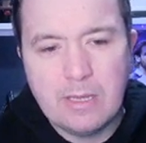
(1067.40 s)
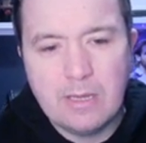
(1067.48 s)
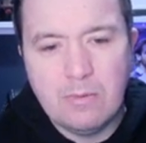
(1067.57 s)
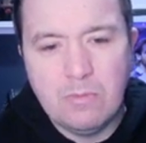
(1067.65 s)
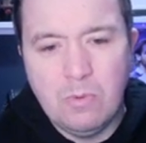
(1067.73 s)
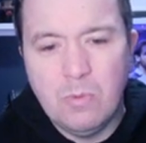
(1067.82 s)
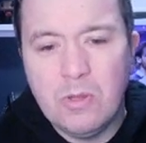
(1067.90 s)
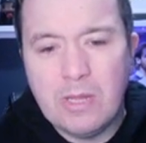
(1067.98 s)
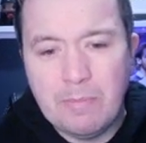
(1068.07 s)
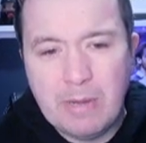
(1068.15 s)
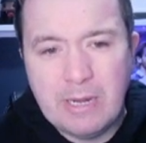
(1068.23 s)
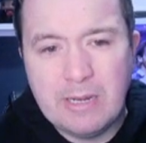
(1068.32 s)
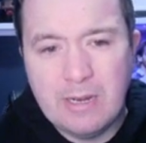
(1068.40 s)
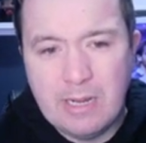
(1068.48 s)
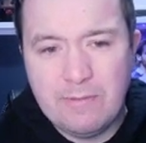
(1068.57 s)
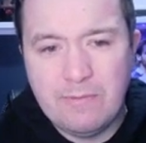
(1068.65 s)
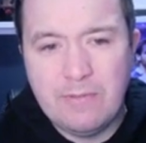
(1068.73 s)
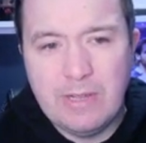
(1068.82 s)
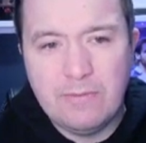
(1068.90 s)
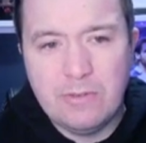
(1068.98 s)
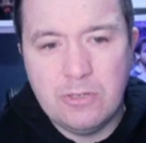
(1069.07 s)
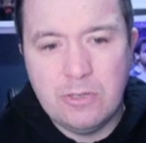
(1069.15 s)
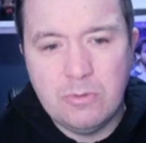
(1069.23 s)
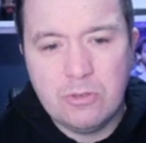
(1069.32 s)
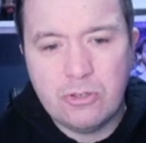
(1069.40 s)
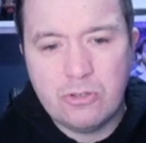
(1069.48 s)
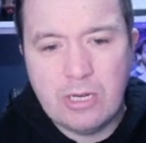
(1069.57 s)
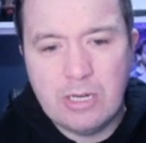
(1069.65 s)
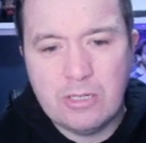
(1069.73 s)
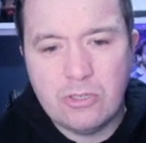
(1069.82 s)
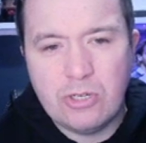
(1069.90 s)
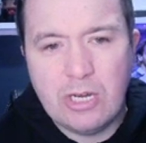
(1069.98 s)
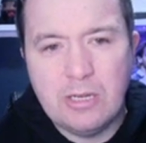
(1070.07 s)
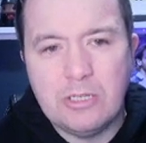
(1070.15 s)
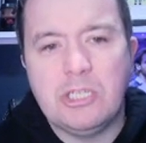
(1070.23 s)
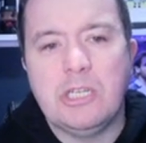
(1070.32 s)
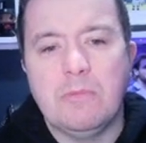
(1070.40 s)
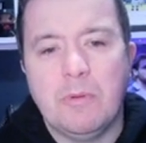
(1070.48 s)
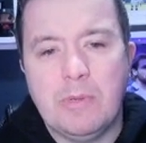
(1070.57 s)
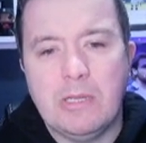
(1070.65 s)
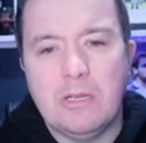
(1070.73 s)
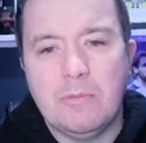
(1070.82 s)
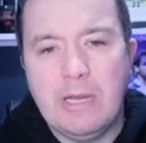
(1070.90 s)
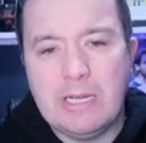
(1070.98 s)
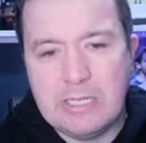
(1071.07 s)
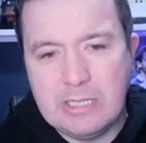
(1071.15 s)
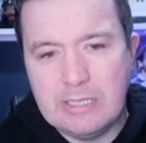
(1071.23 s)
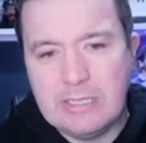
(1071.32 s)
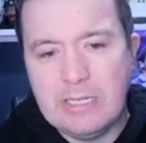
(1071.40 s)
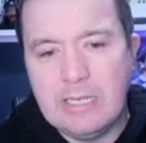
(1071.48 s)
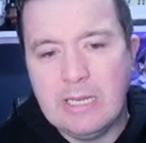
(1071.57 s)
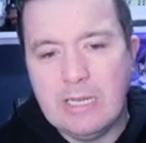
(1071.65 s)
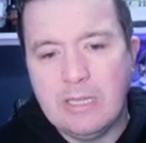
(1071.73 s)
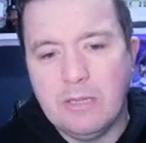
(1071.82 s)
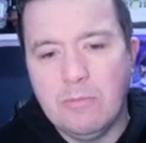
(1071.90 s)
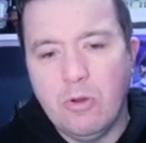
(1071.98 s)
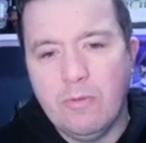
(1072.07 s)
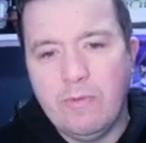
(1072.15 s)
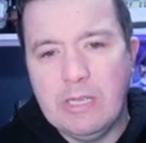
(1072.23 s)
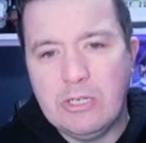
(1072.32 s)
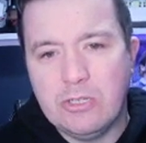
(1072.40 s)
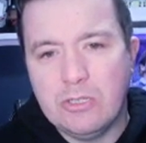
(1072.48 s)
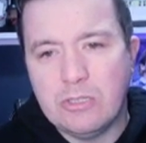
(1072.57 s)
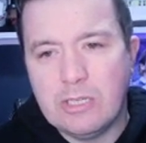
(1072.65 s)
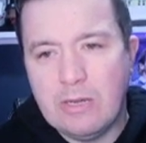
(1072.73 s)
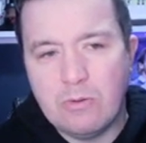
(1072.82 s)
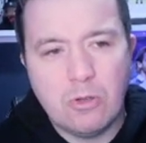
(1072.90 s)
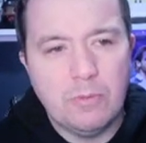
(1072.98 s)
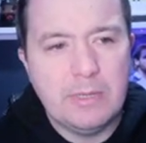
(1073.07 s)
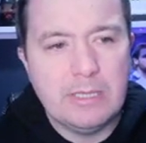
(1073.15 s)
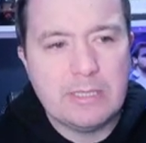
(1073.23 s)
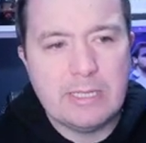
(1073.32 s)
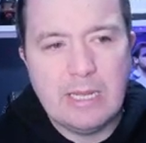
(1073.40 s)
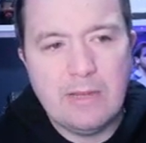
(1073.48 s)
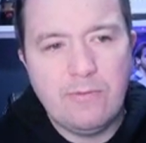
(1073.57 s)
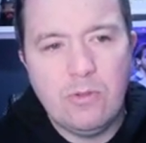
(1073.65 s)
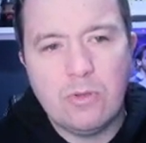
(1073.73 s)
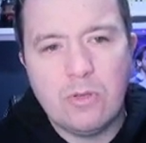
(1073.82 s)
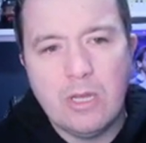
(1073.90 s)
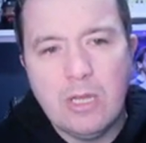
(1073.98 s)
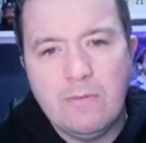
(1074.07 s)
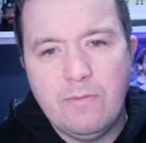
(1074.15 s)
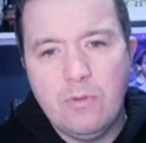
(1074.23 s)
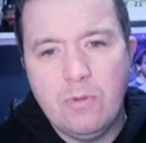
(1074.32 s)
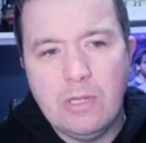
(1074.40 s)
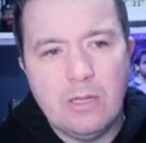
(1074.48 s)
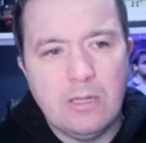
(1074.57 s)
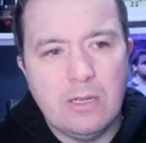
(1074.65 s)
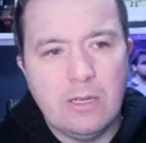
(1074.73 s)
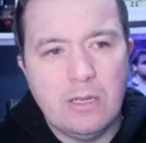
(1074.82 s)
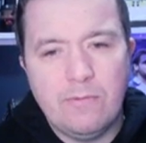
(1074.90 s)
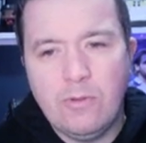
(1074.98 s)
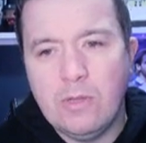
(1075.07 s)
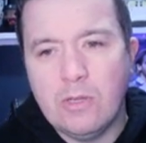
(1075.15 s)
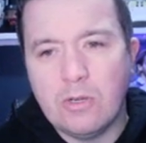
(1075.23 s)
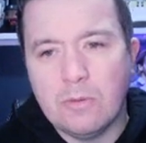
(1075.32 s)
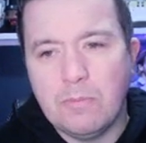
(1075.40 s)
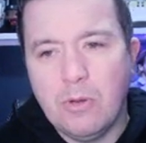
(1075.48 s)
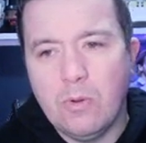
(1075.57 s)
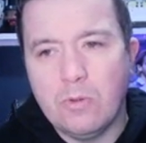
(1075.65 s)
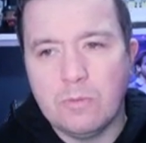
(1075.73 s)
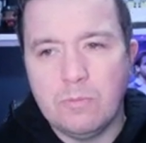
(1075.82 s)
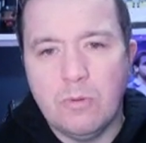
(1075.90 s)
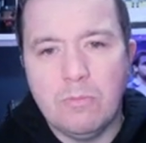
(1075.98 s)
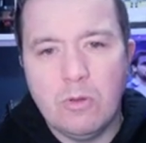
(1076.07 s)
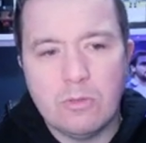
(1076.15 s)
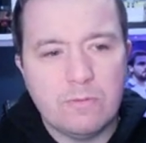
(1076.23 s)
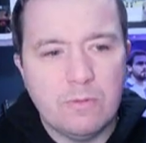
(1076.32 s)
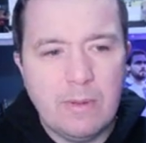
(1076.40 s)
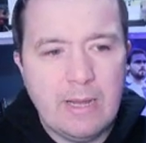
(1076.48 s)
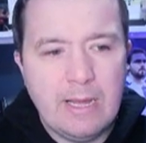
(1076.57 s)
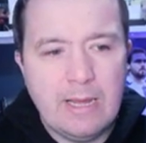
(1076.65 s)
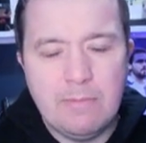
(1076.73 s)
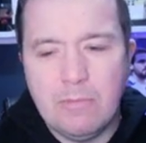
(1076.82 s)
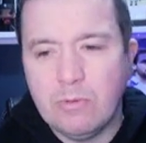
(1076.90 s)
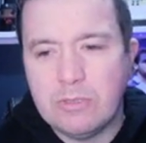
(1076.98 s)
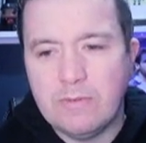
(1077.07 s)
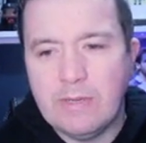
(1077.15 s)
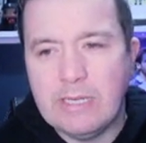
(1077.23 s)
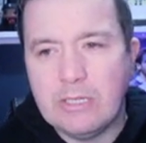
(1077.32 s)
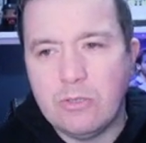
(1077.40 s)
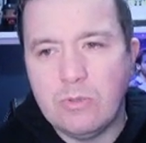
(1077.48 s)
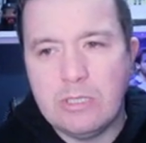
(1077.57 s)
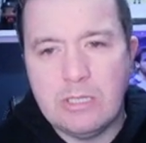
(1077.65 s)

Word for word: we weren't that bad. I have faith in you. Just try and try and G him up a little bit. As you can see, the motivations are now coming into there. A few, few little, uh, few little composed, but most of them are motivated. Do seem